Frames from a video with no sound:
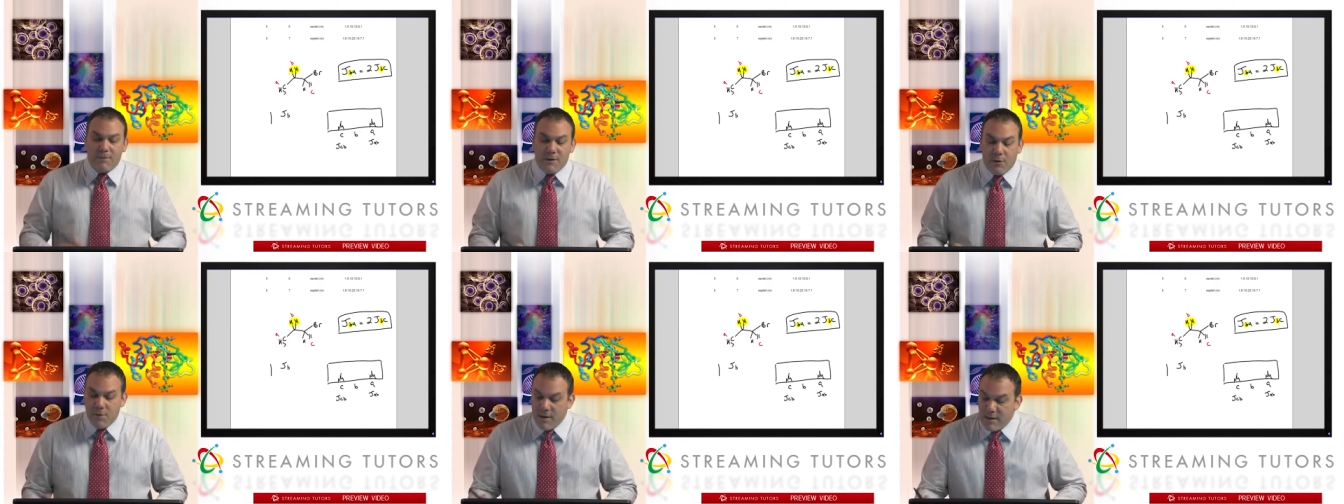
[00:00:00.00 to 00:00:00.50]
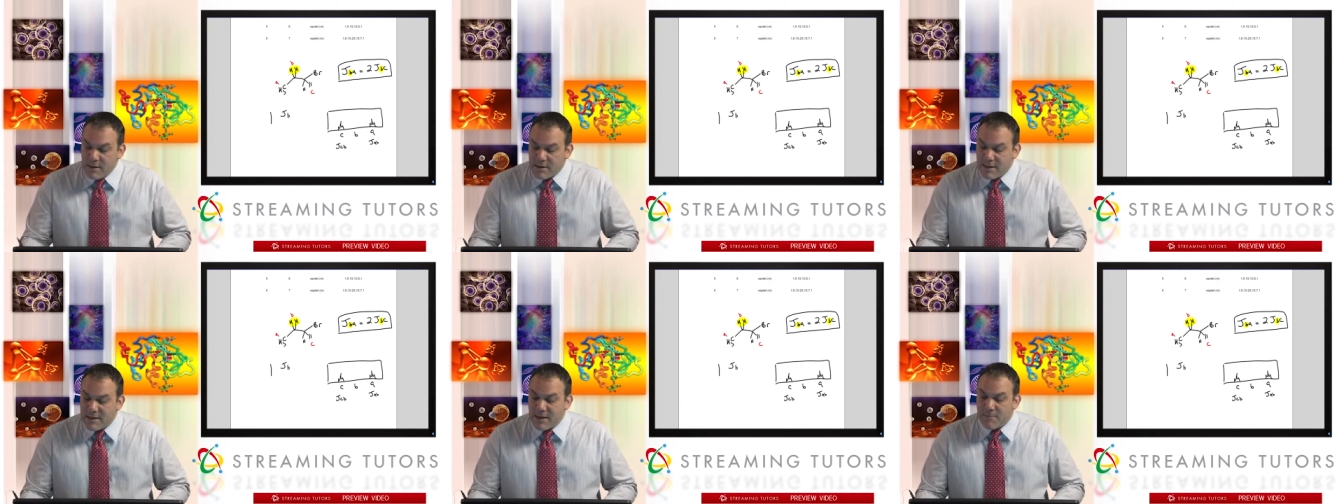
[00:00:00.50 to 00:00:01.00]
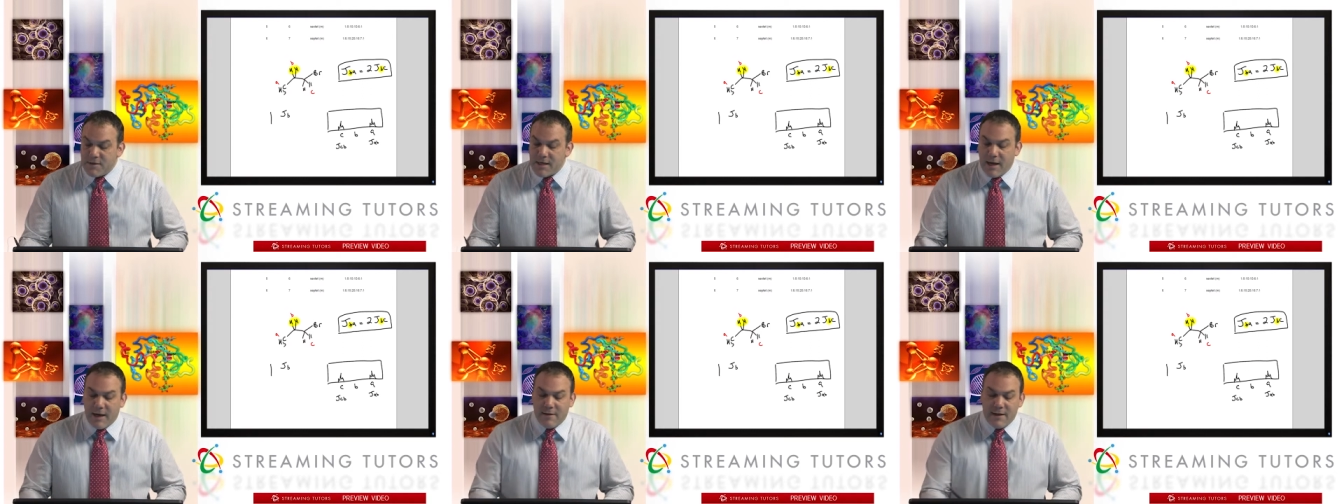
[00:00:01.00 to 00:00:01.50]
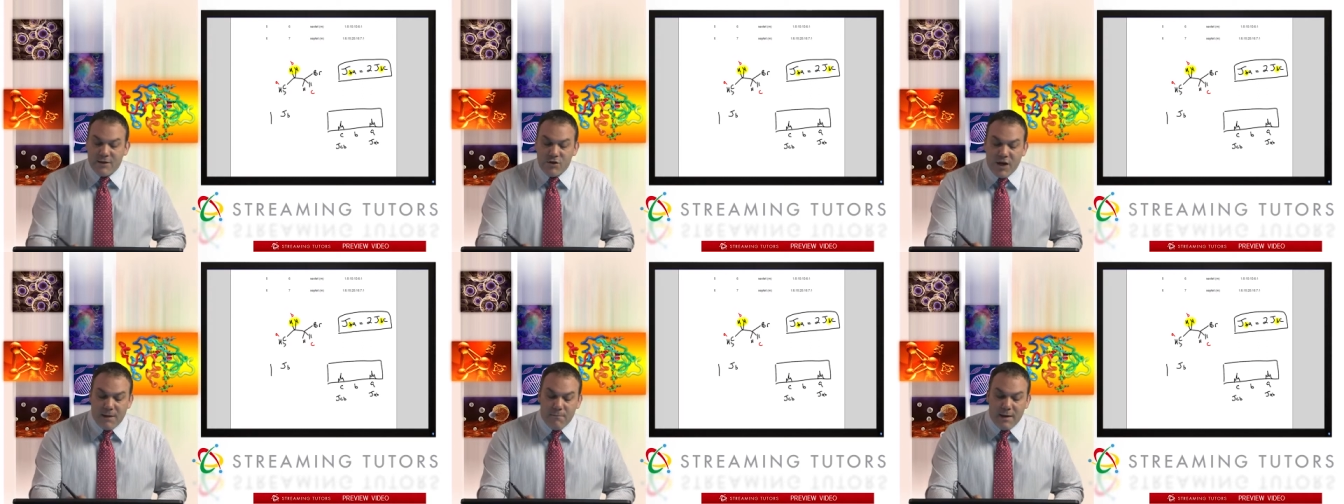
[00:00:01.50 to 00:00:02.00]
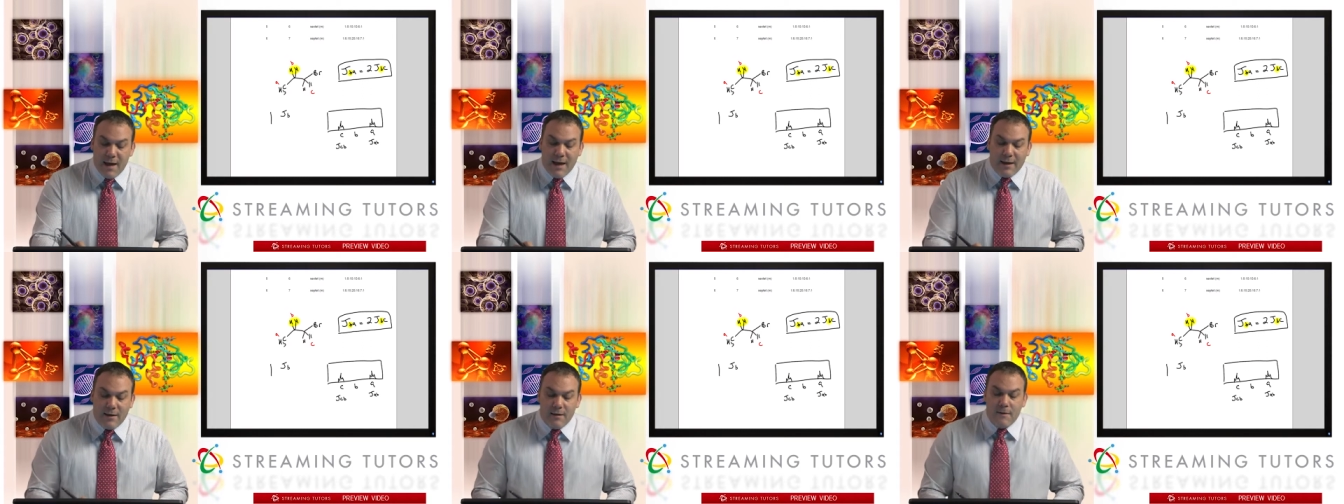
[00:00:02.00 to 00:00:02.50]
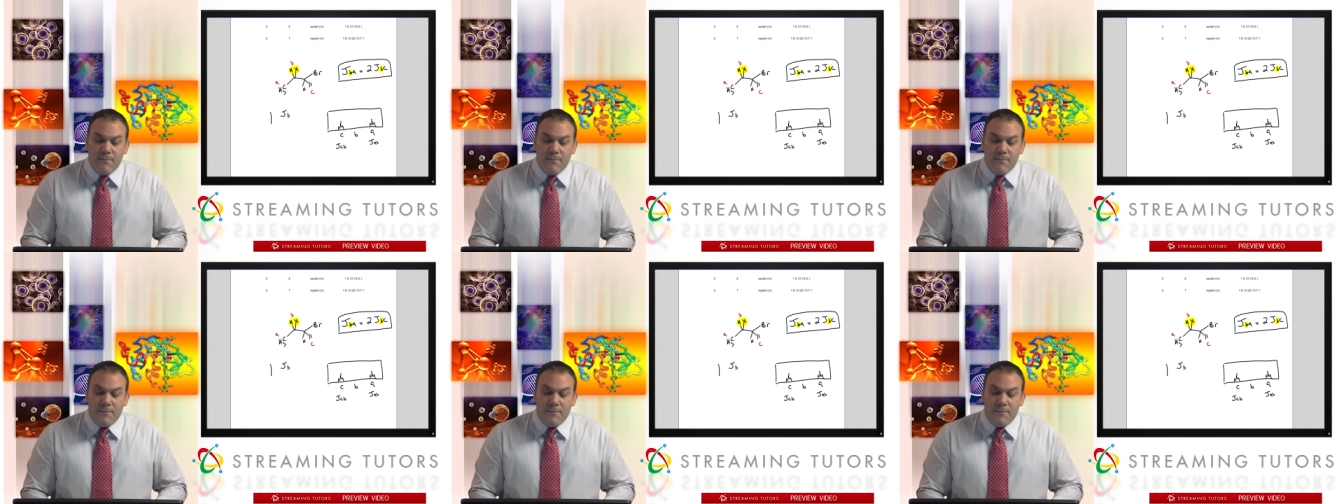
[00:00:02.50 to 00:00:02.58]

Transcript: So since I'm saying that JBA